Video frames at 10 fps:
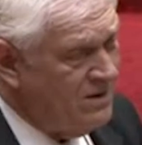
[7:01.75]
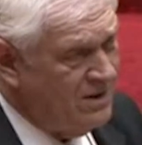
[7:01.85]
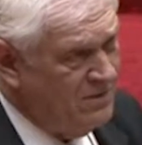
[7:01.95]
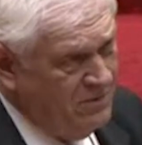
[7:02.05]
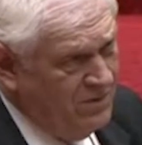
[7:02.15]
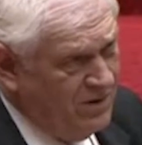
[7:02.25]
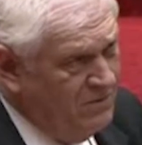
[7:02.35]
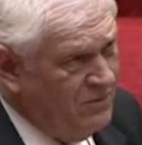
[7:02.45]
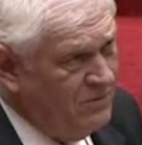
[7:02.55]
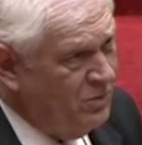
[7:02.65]
some
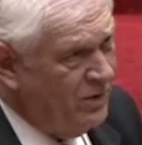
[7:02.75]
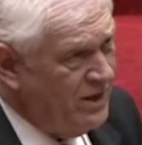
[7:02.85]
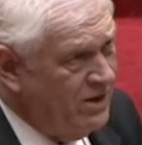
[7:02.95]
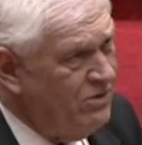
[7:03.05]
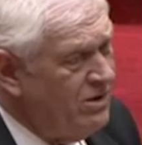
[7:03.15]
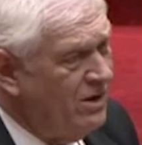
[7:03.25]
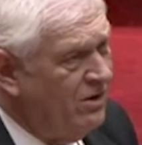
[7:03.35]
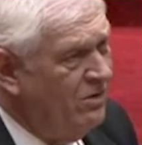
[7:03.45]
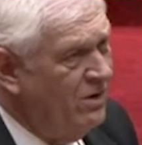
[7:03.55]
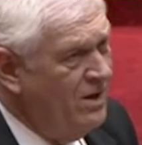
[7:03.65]
from 20 years
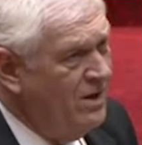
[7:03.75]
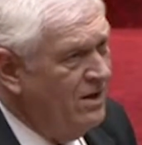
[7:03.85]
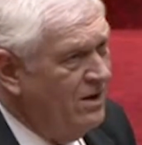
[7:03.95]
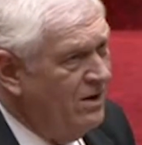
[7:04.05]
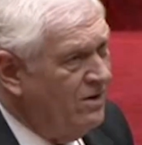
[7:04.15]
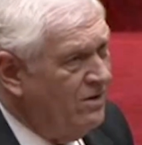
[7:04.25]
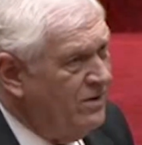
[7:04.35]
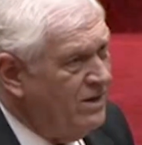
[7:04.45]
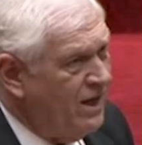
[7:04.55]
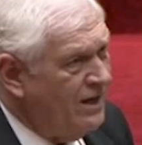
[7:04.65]
ago, on the
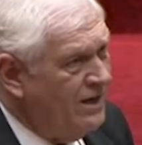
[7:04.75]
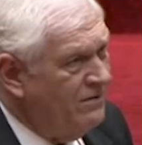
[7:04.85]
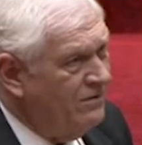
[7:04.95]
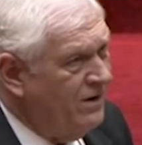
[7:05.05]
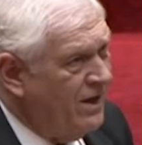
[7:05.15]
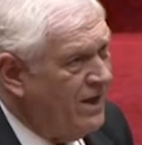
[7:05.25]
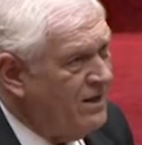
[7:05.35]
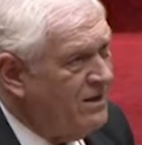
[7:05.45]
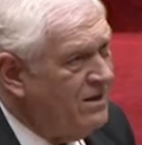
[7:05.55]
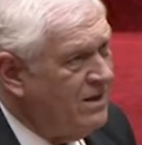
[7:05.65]
recycling of
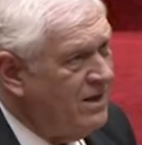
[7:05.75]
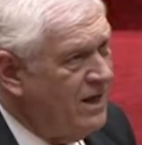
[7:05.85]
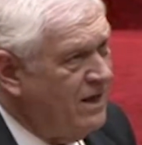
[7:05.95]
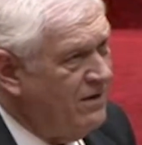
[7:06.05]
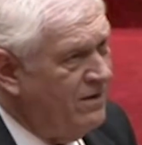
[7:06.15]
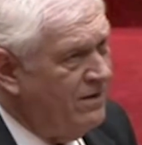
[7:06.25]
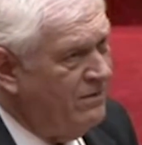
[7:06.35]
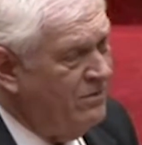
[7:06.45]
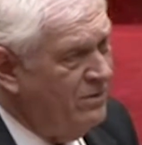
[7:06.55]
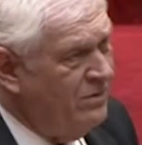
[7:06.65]
glass,
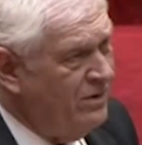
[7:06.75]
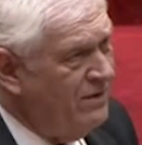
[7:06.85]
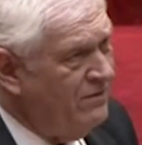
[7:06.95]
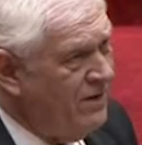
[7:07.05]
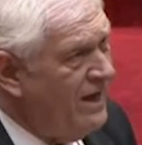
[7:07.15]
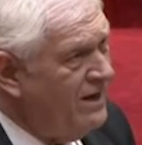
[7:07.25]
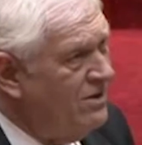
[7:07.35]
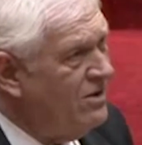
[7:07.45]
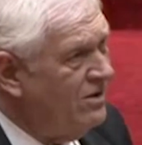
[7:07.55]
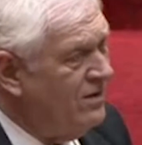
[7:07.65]
will give
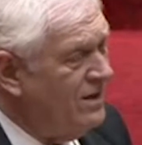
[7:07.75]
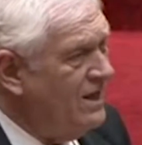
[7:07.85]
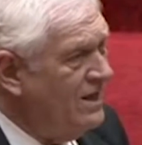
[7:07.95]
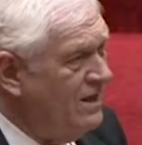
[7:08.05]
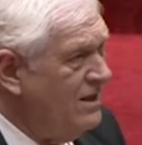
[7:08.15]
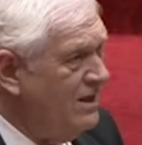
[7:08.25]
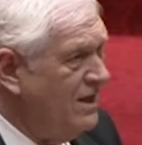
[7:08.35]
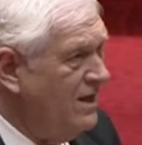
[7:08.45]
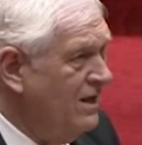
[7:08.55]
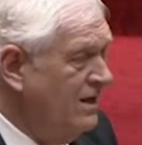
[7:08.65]
guidance to the
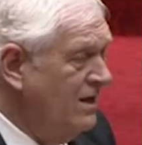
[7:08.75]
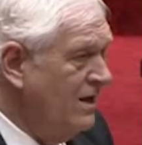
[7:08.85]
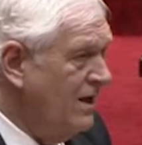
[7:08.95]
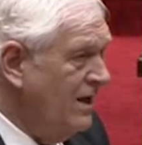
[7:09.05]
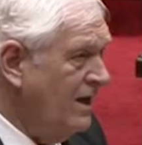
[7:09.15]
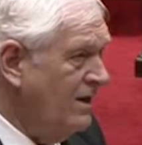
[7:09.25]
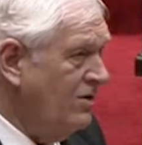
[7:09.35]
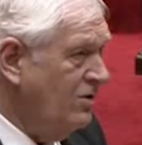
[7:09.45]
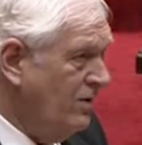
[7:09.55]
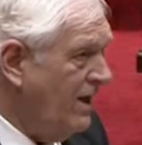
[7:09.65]
DEC. And
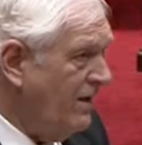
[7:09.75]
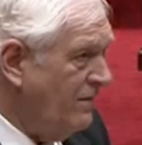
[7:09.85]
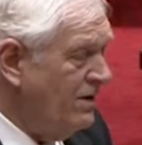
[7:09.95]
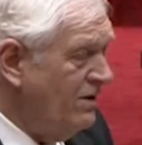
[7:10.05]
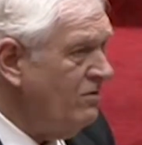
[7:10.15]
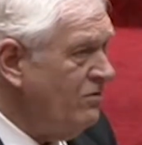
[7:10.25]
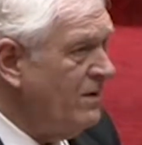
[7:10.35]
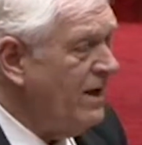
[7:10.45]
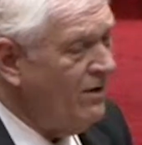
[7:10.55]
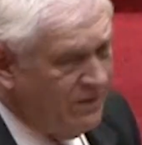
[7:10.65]
2.5 years
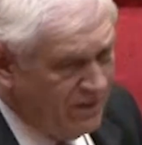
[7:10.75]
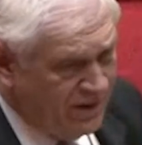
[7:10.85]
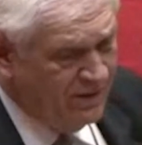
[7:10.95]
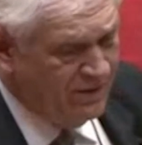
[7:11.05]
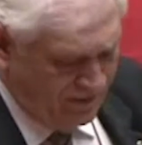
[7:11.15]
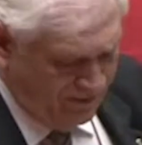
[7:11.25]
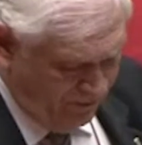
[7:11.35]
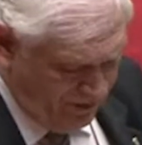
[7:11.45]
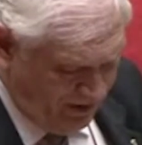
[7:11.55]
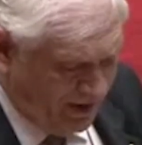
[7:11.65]
from now,
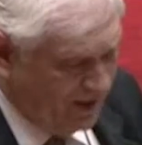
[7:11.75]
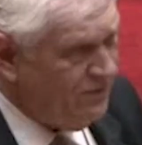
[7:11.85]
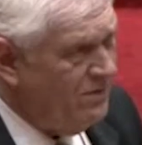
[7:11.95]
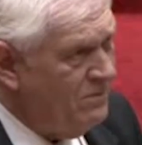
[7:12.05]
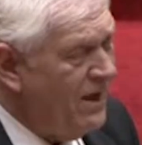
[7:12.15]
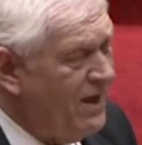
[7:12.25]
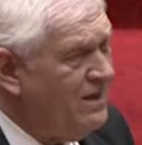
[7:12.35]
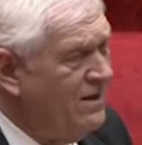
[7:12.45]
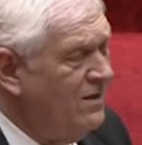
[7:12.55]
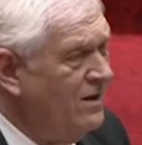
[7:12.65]
if we're successful in
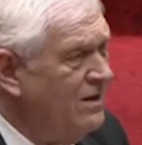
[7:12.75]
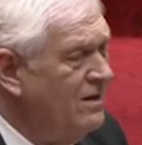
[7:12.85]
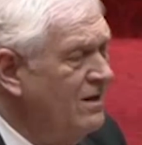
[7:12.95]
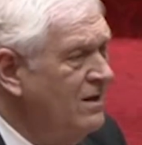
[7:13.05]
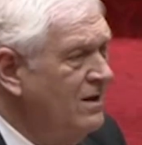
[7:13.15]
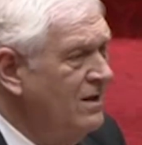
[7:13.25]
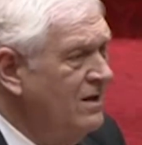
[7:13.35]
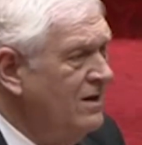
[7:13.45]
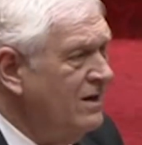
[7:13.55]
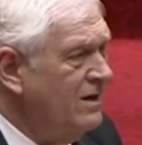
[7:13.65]
passing this,
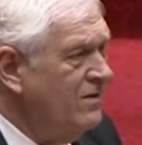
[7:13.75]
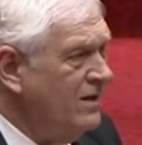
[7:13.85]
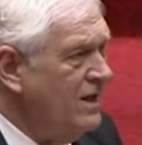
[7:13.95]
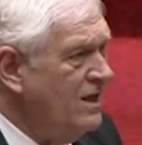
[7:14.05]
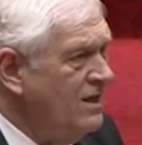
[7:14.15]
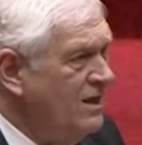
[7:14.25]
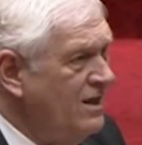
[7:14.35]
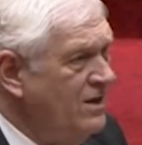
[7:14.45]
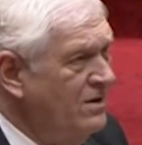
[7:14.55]
the DEC